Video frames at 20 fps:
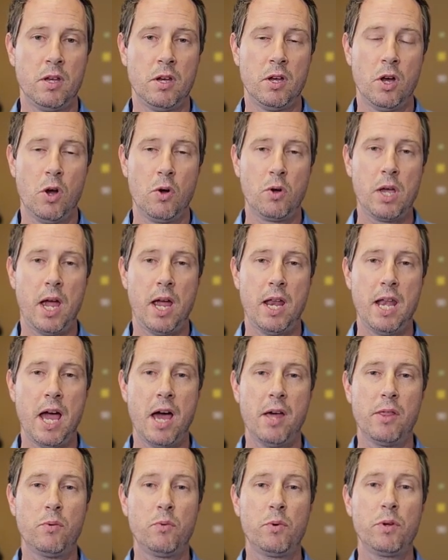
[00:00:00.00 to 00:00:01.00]
Okay, now
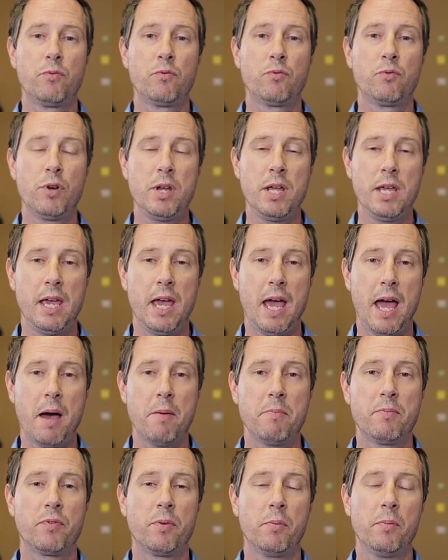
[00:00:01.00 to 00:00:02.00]
that we've
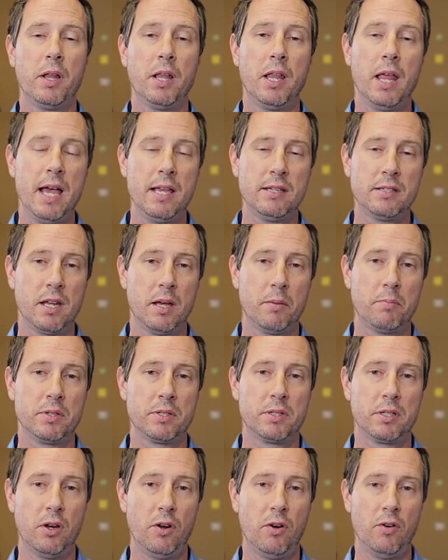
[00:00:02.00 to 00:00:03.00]
recapped from the last
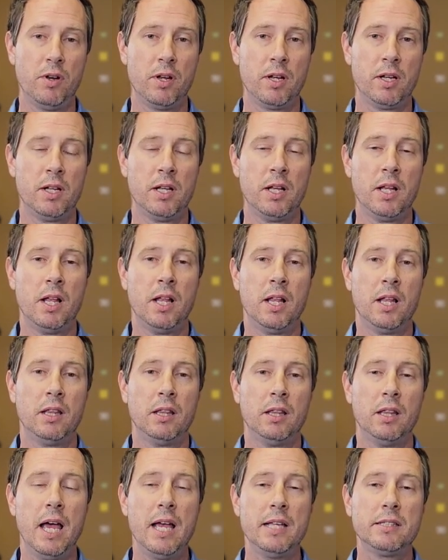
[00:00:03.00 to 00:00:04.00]
episode,
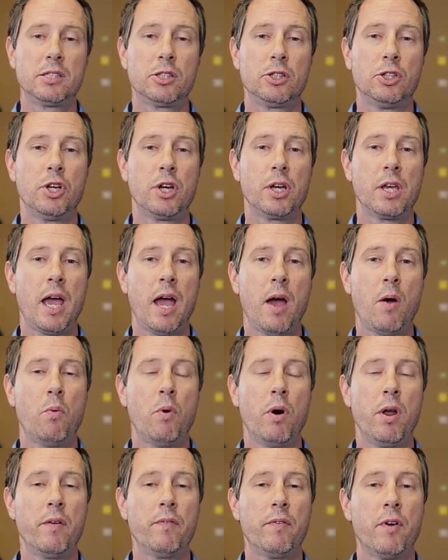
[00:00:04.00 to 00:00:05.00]
let's look at
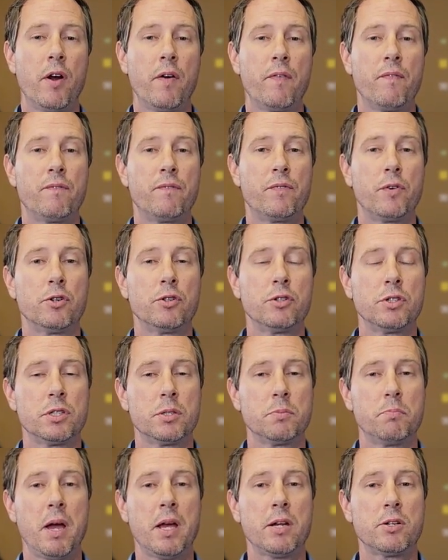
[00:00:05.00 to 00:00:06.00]
one of our first
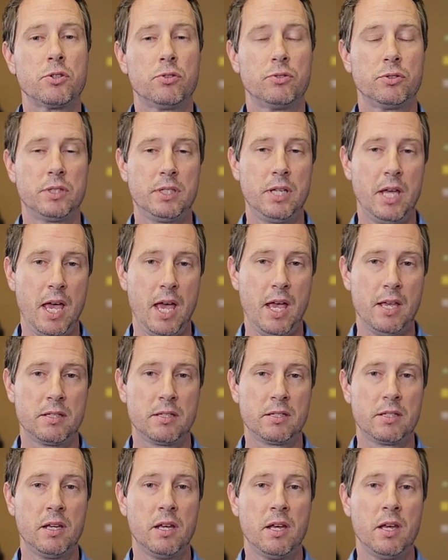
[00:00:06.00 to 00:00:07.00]
special tests.
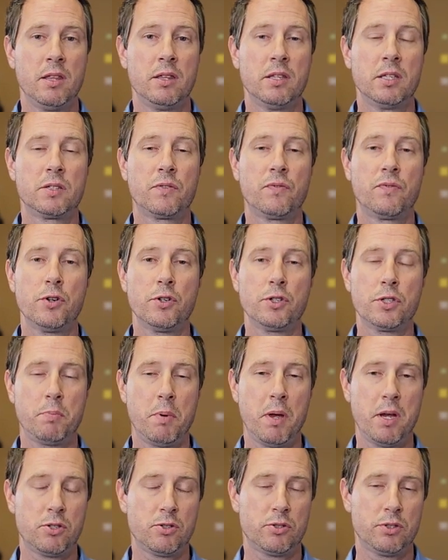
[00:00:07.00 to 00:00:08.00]
This first
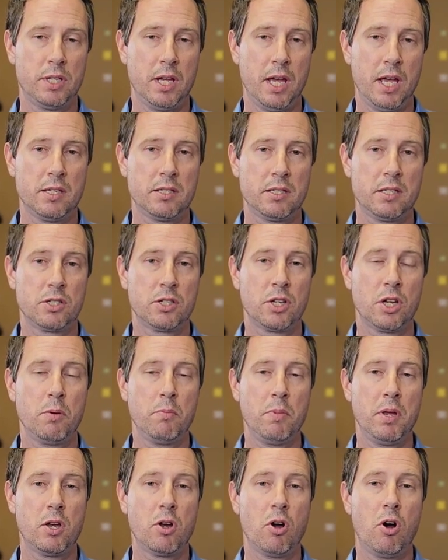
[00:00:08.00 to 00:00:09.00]
special test is going to be
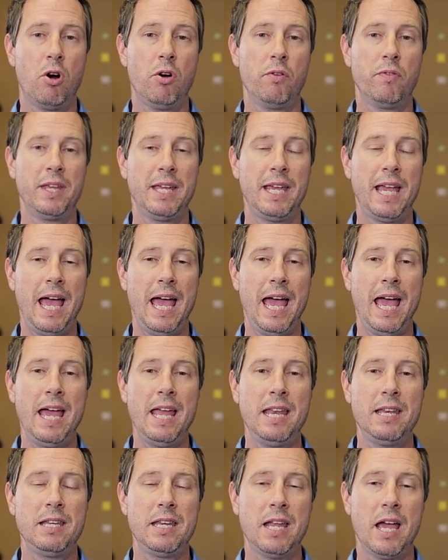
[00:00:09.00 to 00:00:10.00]
called the
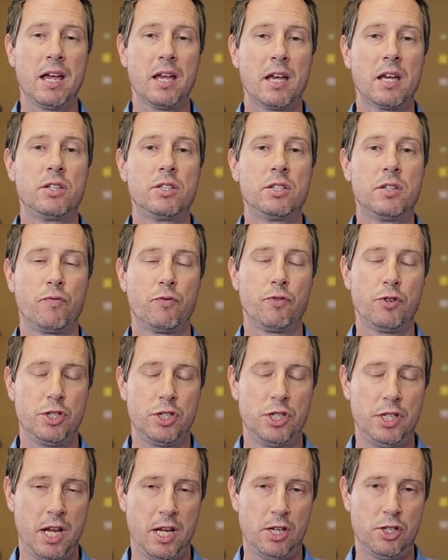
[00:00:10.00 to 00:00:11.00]
Head-Neck
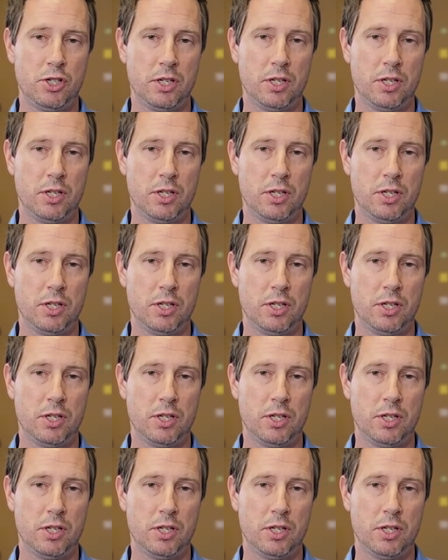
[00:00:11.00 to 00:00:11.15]
Differentiation